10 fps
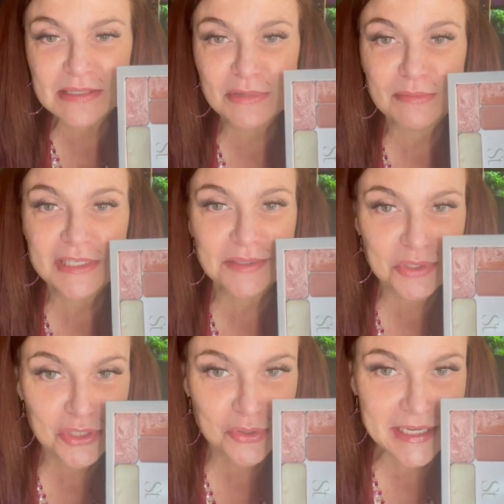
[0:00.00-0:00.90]
I'm going to be
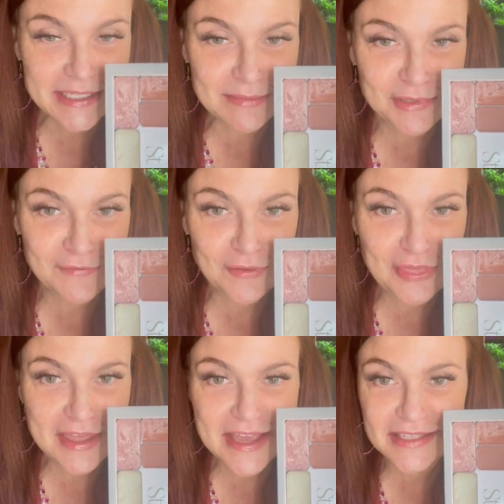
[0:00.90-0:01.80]
doing some different
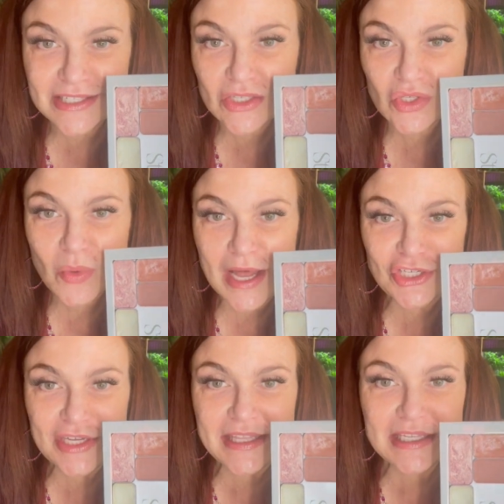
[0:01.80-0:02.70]
things,
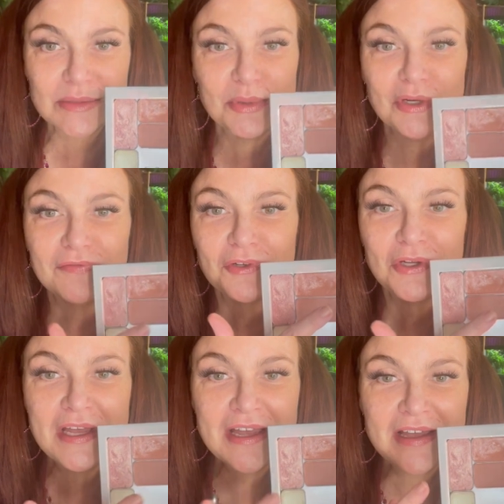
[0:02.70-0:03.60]
swatching these beautiful
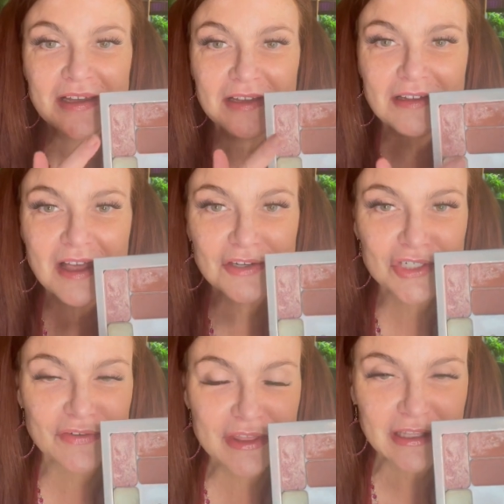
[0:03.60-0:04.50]
colors
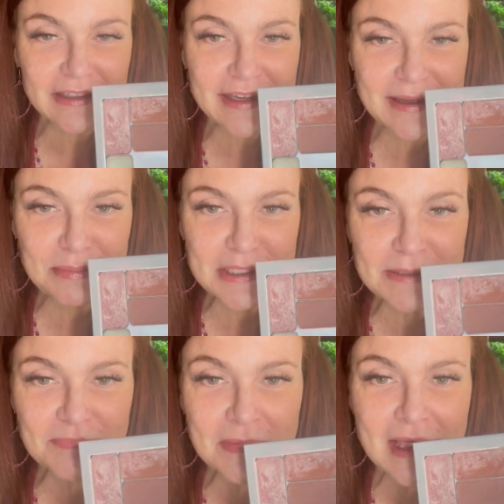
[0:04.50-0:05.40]
for the lips
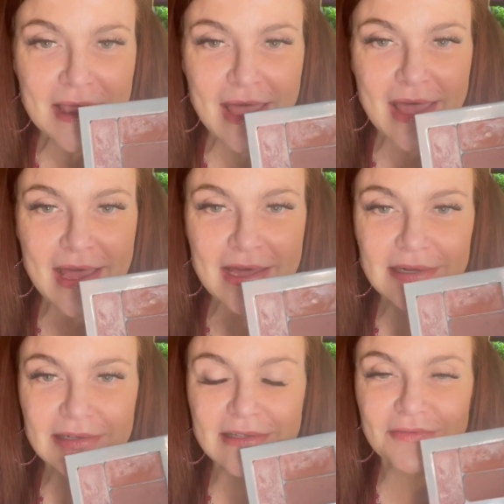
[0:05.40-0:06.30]

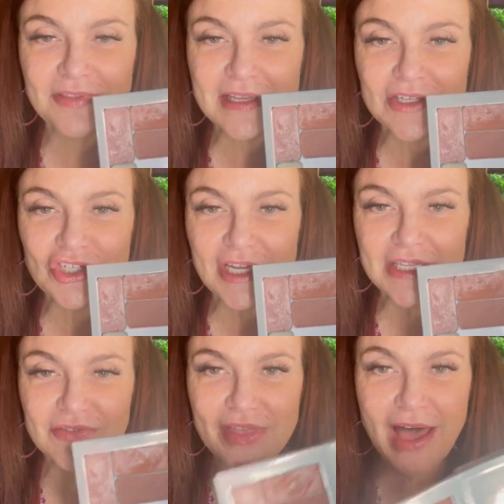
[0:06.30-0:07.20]
and these shades
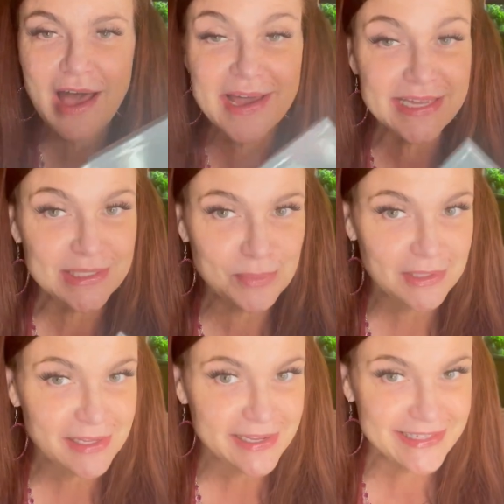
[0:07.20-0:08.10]
for the eyes. But
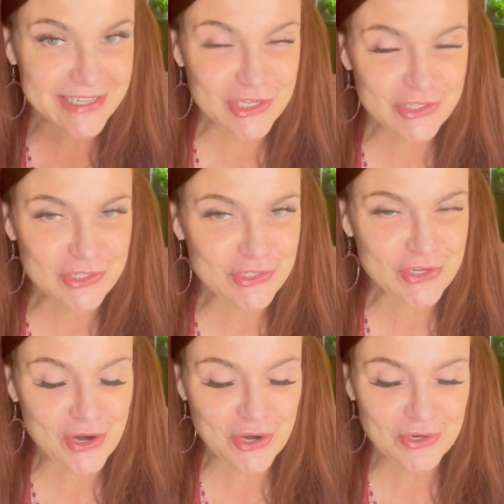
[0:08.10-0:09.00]
let's
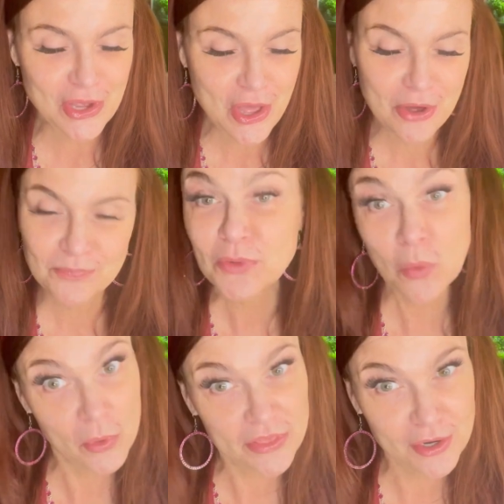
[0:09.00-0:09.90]
start
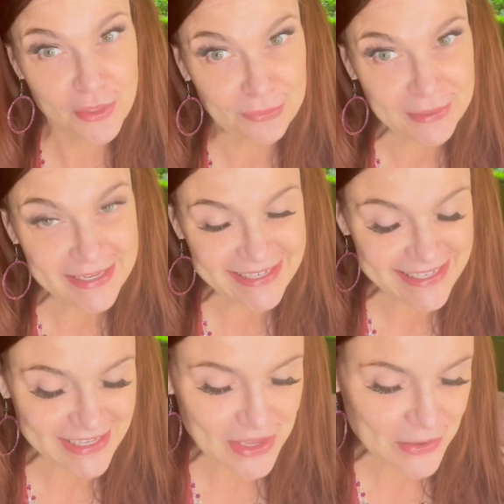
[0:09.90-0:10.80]
with our
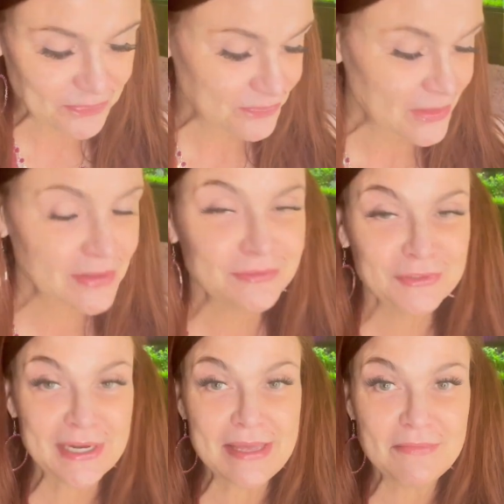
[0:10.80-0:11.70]
3D
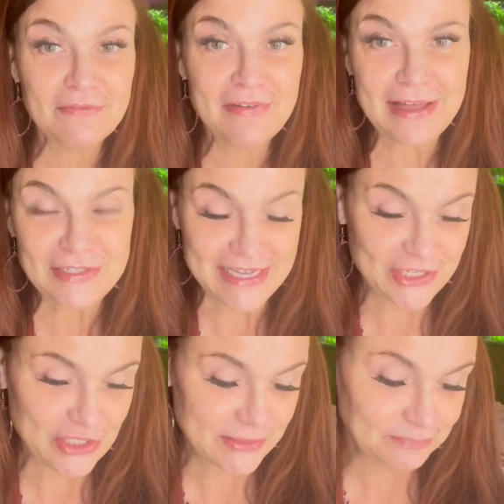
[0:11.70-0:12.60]
cream
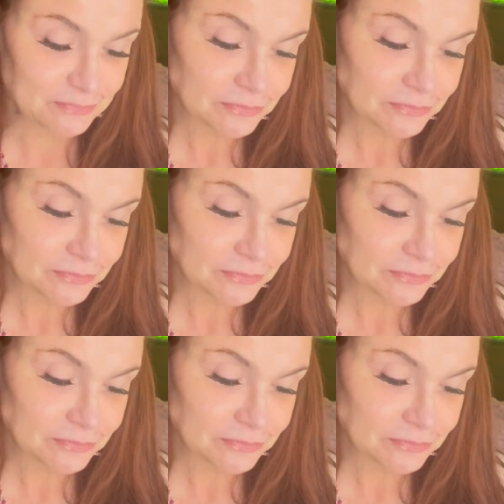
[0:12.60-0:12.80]
foundation.